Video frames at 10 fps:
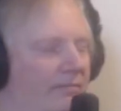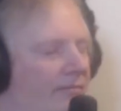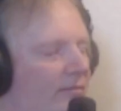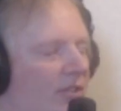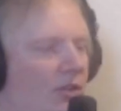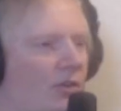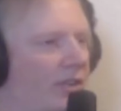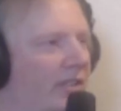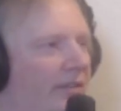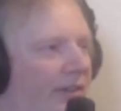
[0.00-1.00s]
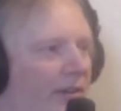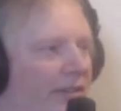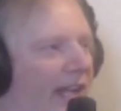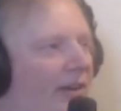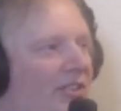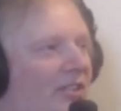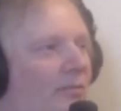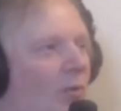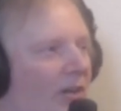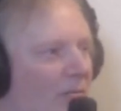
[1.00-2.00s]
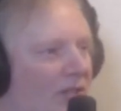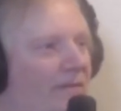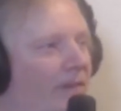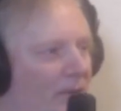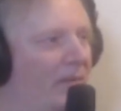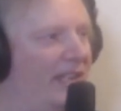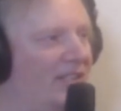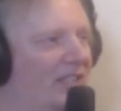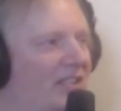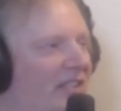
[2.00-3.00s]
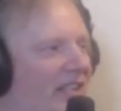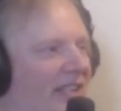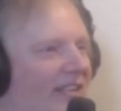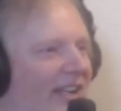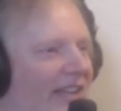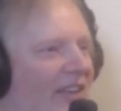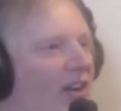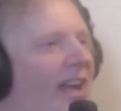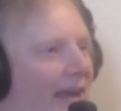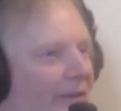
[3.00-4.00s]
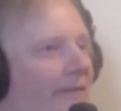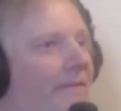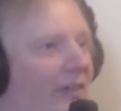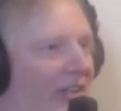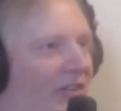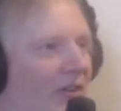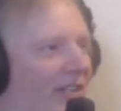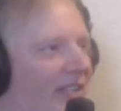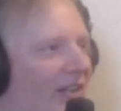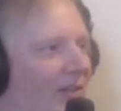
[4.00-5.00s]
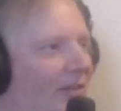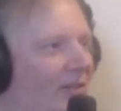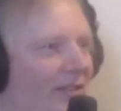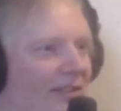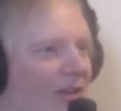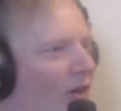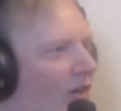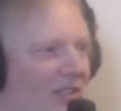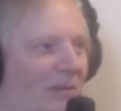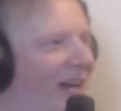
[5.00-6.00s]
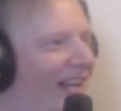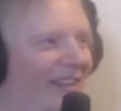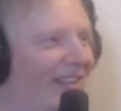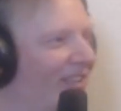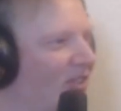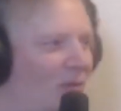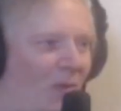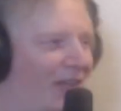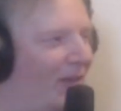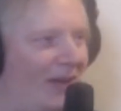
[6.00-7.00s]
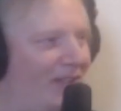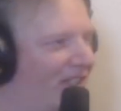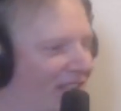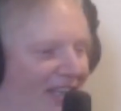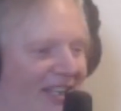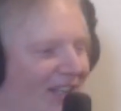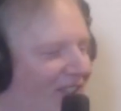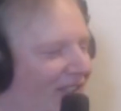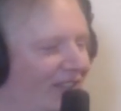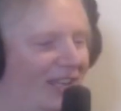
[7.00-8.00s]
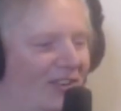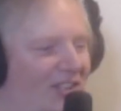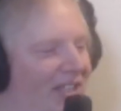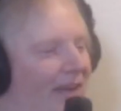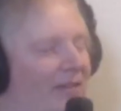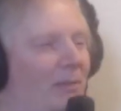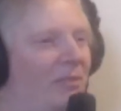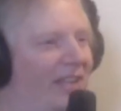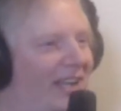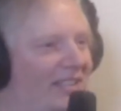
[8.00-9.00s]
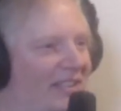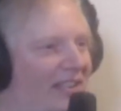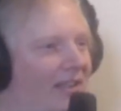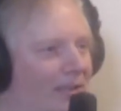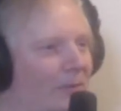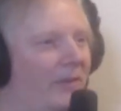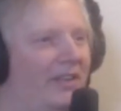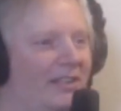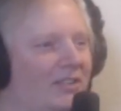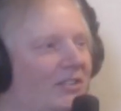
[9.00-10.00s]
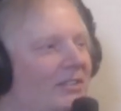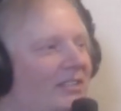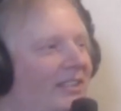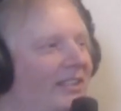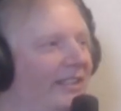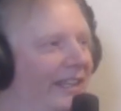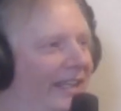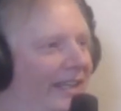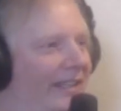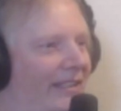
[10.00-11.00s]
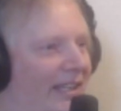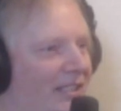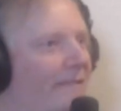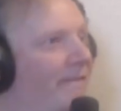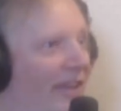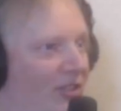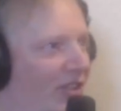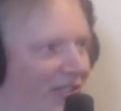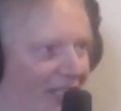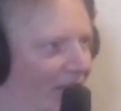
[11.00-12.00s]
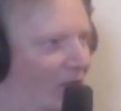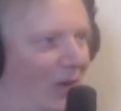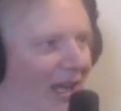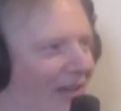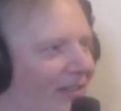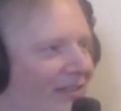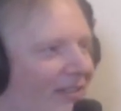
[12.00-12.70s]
So good. They are just one of the most fun bands to see, and they're having fun. You can tell. They're all smiling and just running around the stage, and they're just having a blast. They love what they do, and it's infectious into the crowd.